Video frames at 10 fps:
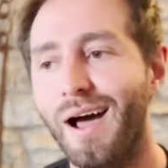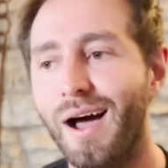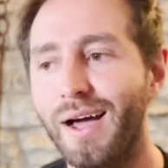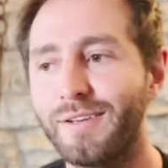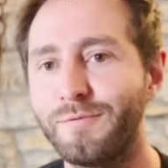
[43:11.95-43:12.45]

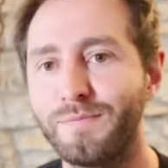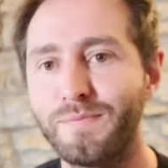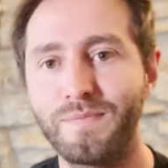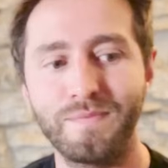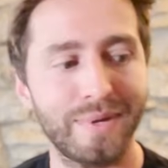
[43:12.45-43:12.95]
I've
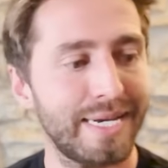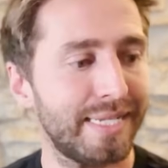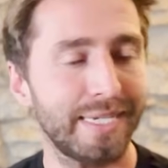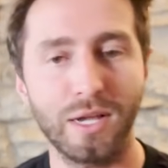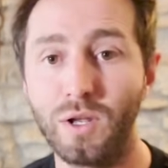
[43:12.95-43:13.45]
been
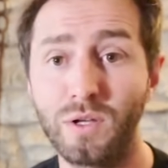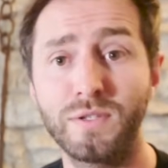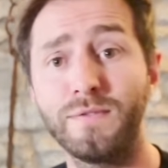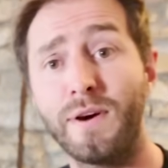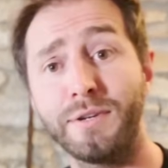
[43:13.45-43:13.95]
knitting a lot
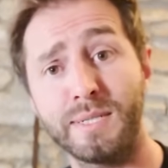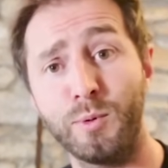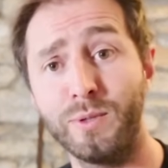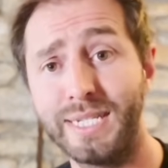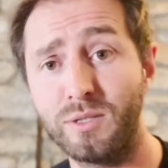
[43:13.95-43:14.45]
of very
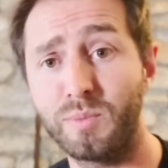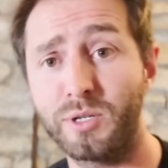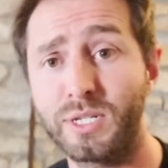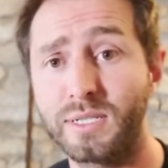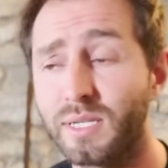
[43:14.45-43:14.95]
small needle
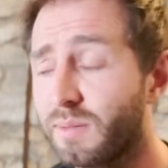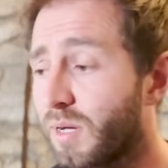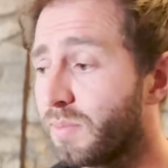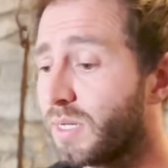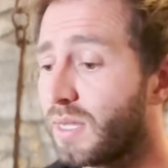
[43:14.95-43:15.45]
projects at the
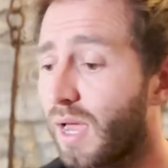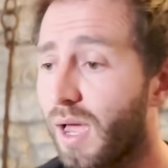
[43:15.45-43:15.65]
moment,